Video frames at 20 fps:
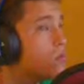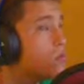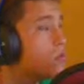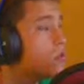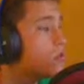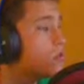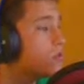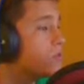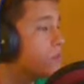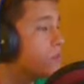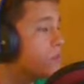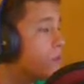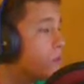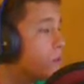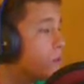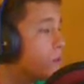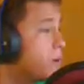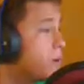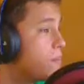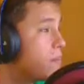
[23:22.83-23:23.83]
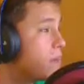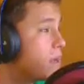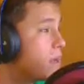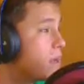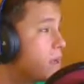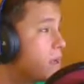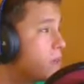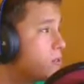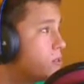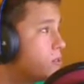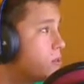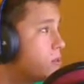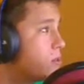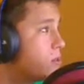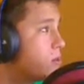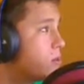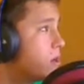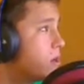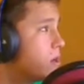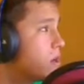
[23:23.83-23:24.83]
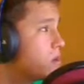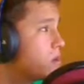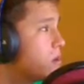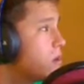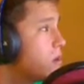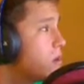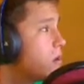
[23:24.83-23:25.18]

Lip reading: So it's a 30-minute podcast. Jesus Christ.